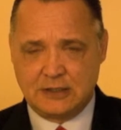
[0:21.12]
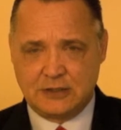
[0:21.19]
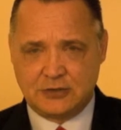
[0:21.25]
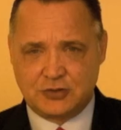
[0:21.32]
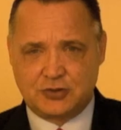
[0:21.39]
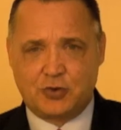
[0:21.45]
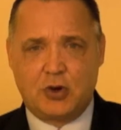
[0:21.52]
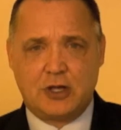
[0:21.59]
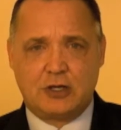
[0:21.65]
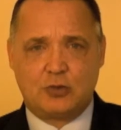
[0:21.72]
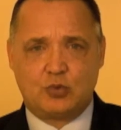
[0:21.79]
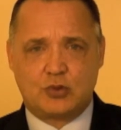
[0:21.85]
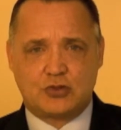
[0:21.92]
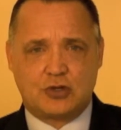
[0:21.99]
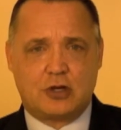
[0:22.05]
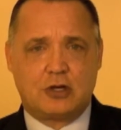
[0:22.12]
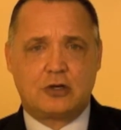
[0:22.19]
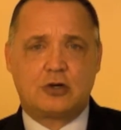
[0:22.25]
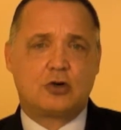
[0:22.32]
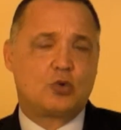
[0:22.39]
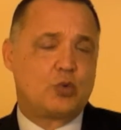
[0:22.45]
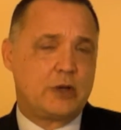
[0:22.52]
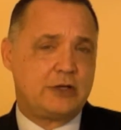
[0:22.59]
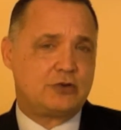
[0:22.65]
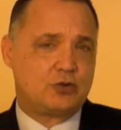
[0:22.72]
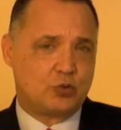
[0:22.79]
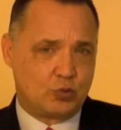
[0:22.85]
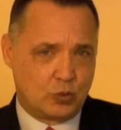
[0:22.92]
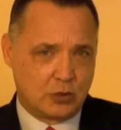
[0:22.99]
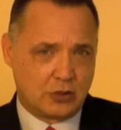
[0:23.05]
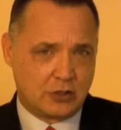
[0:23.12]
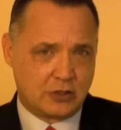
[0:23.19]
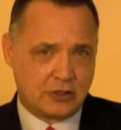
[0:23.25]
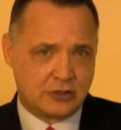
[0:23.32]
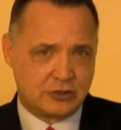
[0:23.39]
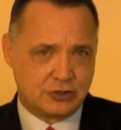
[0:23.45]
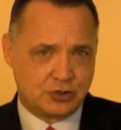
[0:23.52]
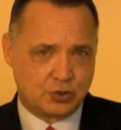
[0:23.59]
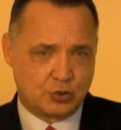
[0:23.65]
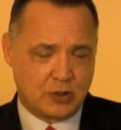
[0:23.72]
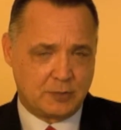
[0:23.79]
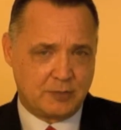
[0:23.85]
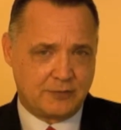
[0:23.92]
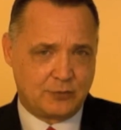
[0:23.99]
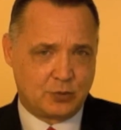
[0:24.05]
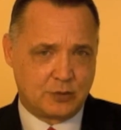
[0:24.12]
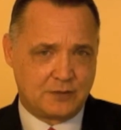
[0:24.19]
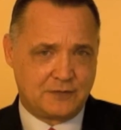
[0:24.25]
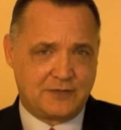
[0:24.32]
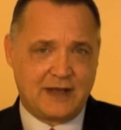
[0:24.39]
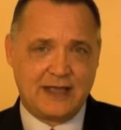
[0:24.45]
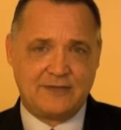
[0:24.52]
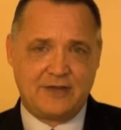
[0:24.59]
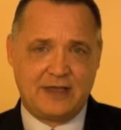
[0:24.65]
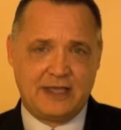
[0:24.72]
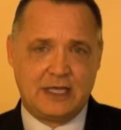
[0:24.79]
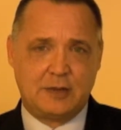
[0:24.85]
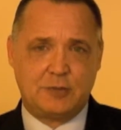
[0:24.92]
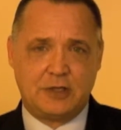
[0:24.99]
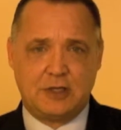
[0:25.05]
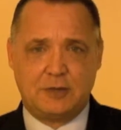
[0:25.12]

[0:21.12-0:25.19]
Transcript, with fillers: Estrada was on her way to work shortly before 5 a.m.